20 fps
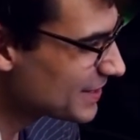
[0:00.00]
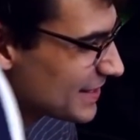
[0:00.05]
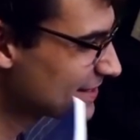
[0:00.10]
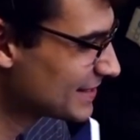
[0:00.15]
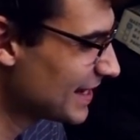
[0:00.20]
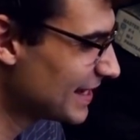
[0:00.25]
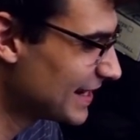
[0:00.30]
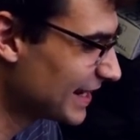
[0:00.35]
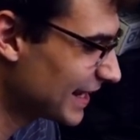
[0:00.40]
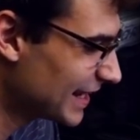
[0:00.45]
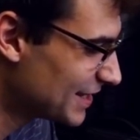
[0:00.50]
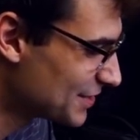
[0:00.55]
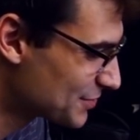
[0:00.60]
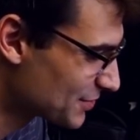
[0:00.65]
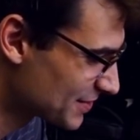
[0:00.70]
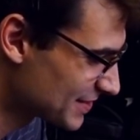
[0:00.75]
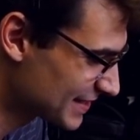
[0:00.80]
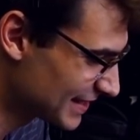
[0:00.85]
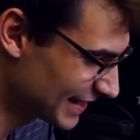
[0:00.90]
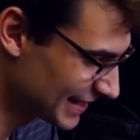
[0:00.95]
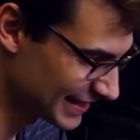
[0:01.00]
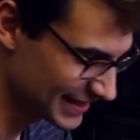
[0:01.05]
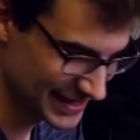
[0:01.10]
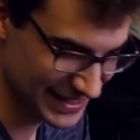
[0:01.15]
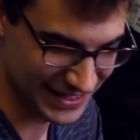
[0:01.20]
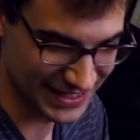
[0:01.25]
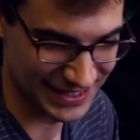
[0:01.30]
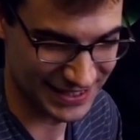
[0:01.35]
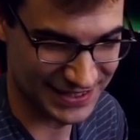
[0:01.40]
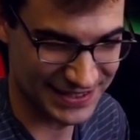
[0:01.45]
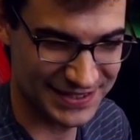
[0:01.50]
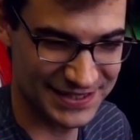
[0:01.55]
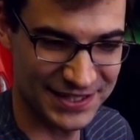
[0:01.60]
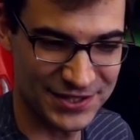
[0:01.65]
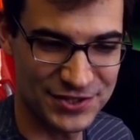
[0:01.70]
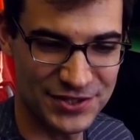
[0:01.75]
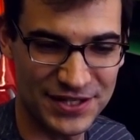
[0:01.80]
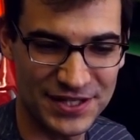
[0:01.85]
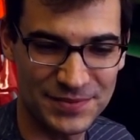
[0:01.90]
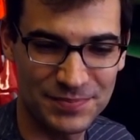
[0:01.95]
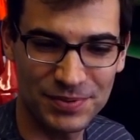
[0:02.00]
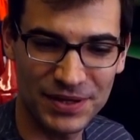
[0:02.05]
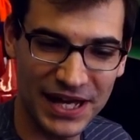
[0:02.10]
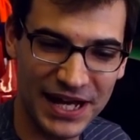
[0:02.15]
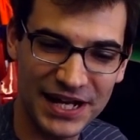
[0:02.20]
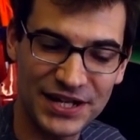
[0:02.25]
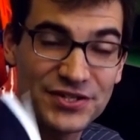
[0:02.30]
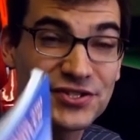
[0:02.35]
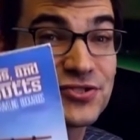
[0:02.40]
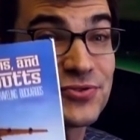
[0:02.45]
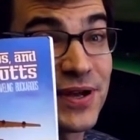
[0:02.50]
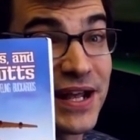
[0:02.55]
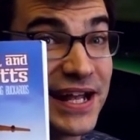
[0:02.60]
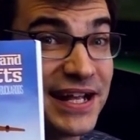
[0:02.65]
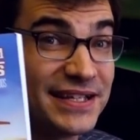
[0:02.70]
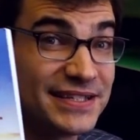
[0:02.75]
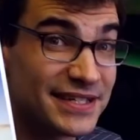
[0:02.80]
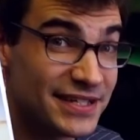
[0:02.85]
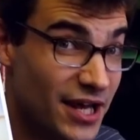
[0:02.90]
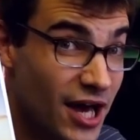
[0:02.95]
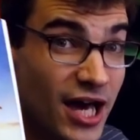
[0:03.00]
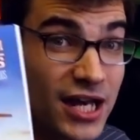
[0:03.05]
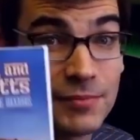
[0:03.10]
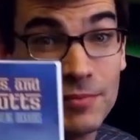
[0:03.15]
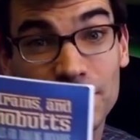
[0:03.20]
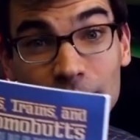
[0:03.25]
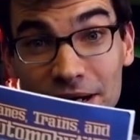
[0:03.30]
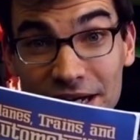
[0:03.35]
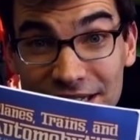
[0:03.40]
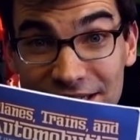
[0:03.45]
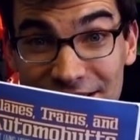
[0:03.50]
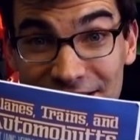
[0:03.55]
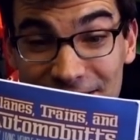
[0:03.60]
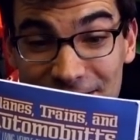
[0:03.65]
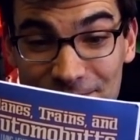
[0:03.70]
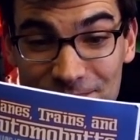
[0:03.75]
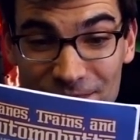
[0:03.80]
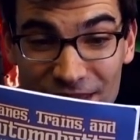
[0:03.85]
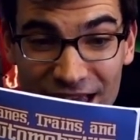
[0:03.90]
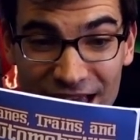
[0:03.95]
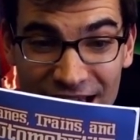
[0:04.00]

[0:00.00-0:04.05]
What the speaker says: sending interesting things, such as Planes, Trains, and Automobots.